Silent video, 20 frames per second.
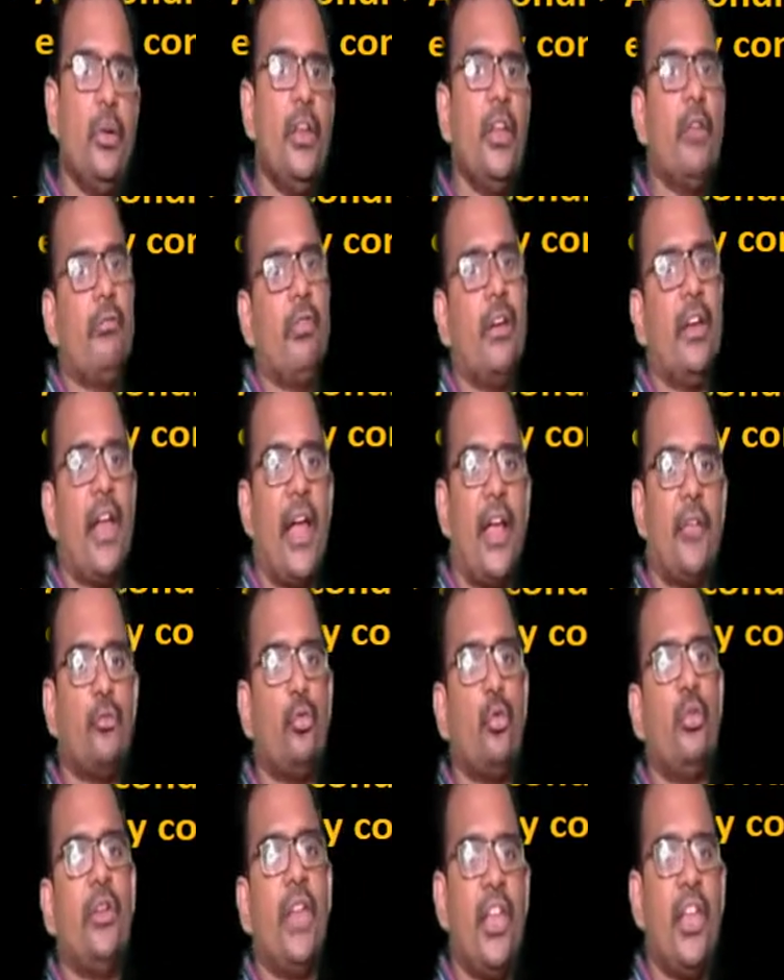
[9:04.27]
liquid
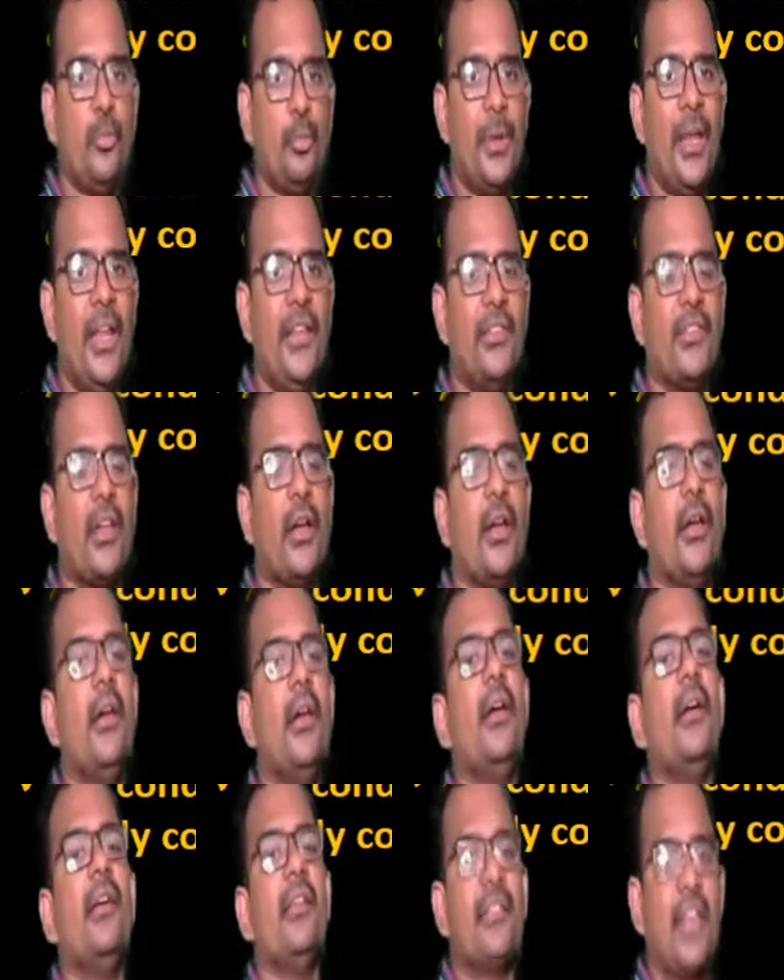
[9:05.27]
has to take place
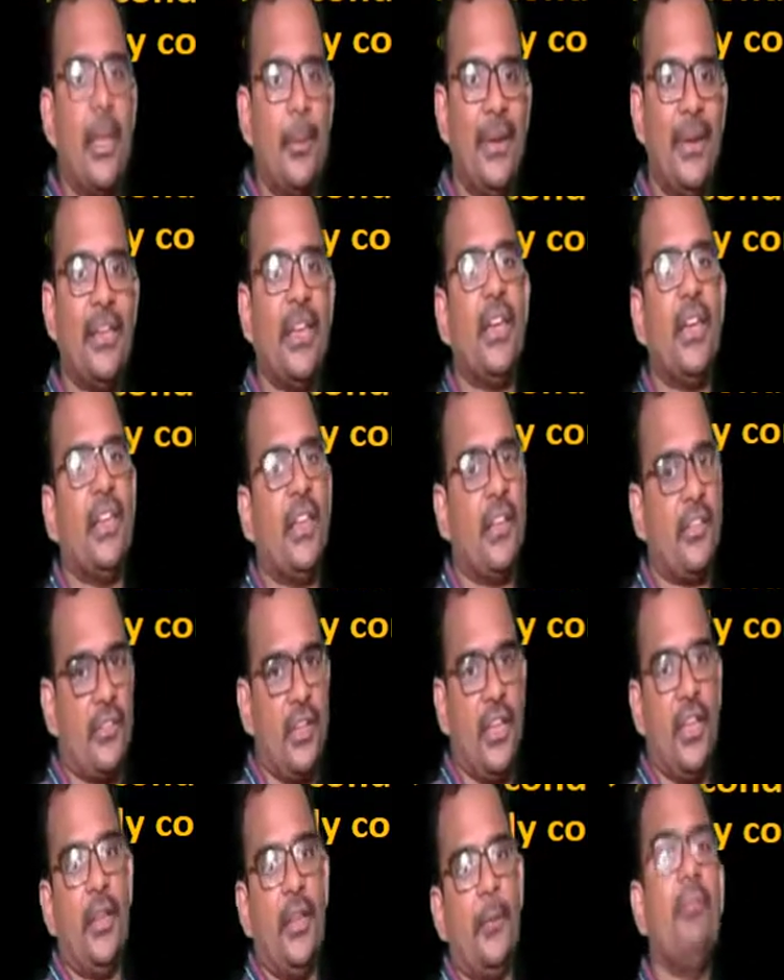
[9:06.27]

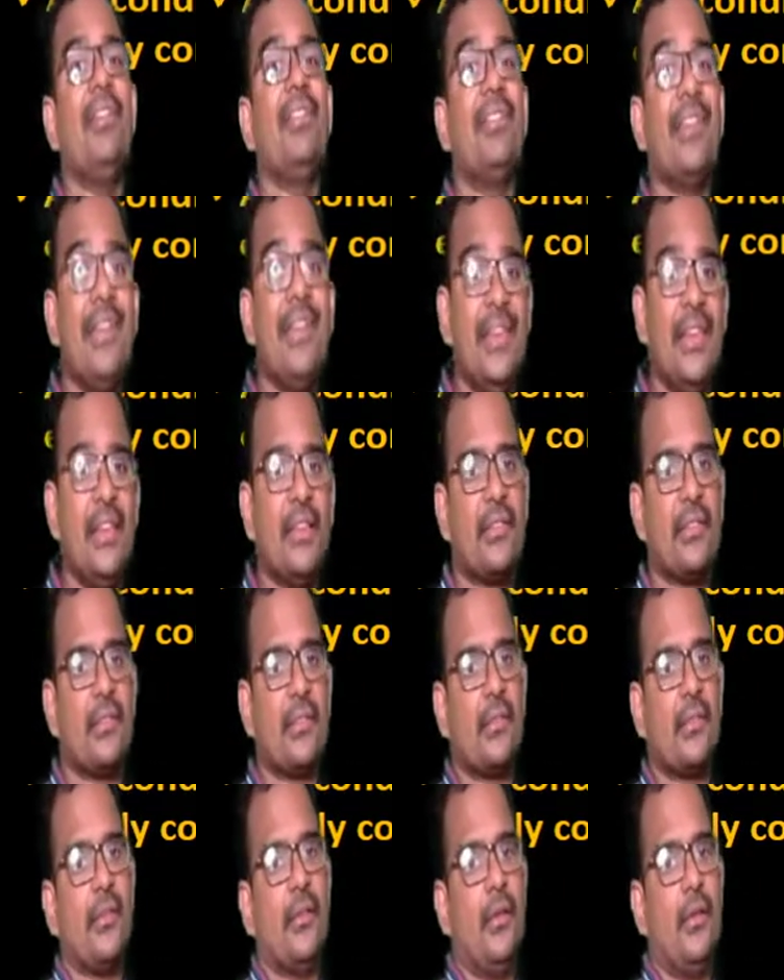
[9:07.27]
simultaneously with
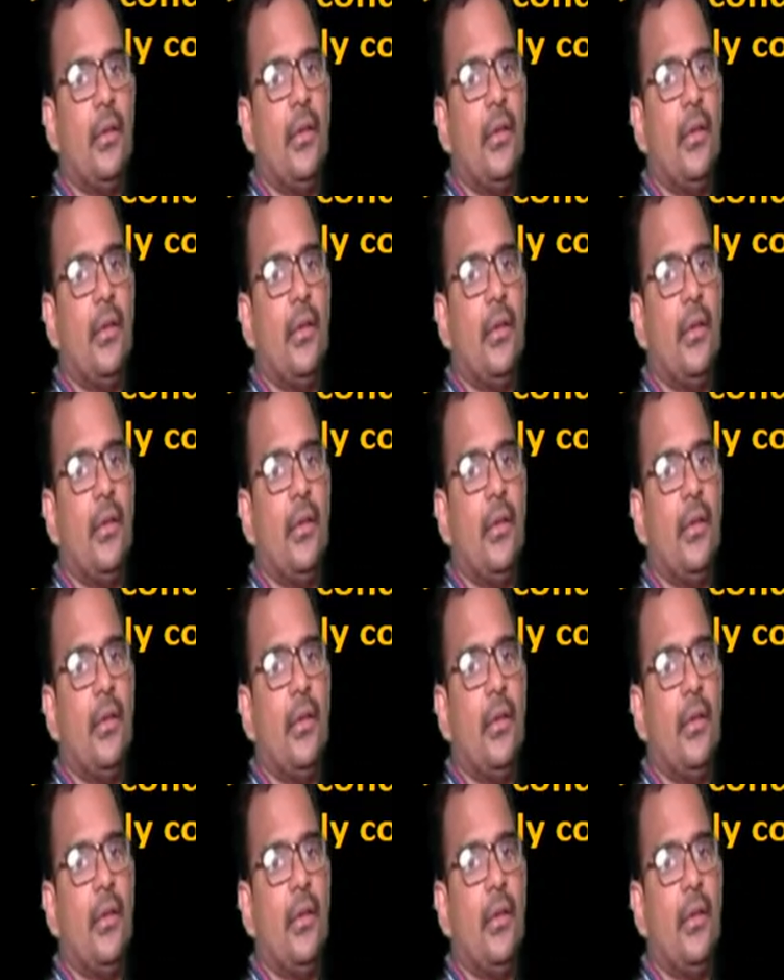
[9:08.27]
ease.